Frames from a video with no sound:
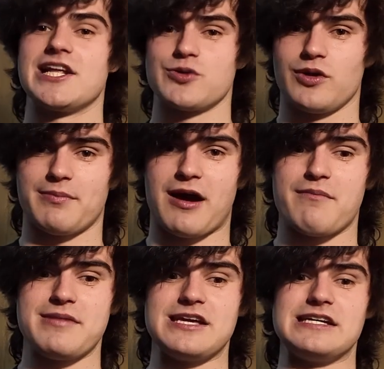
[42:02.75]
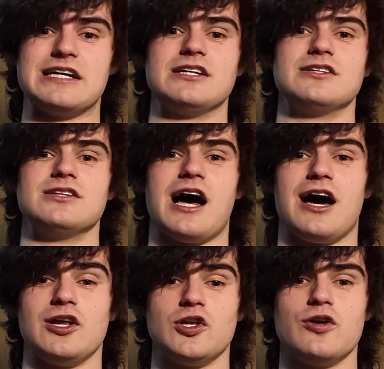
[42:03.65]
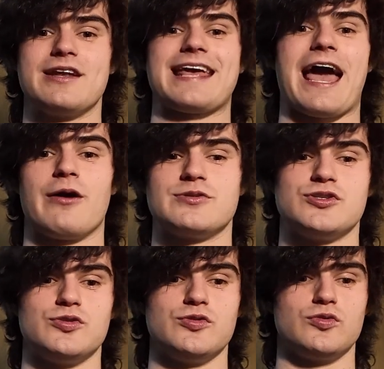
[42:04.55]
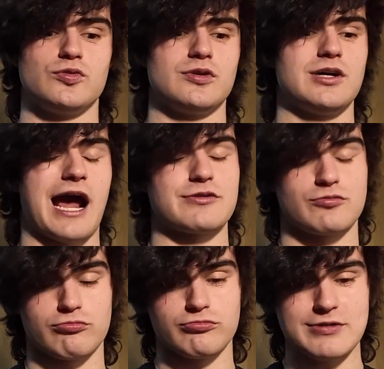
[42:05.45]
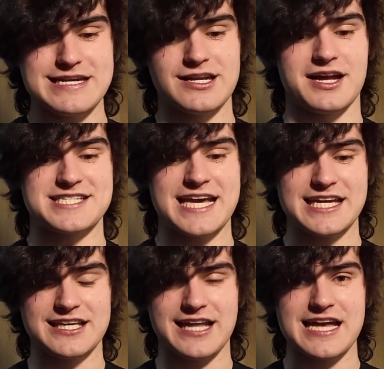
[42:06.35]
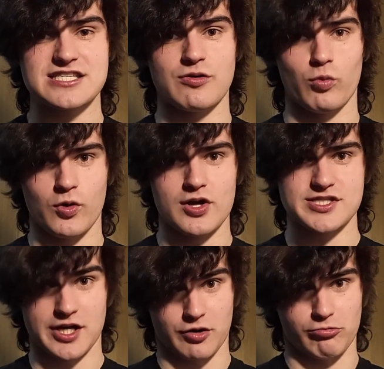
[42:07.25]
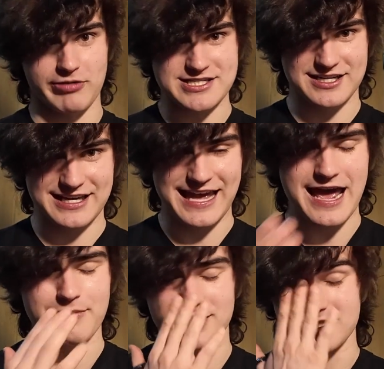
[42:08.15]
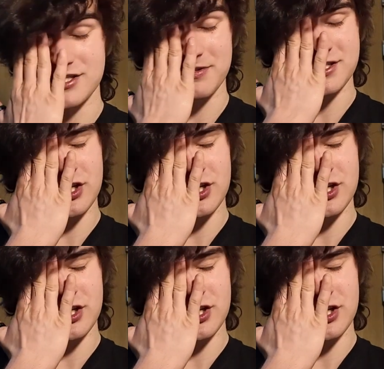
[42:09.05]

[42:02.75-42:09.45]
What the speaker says: It's all about me learning how to read and articulate words that are written again, because it's been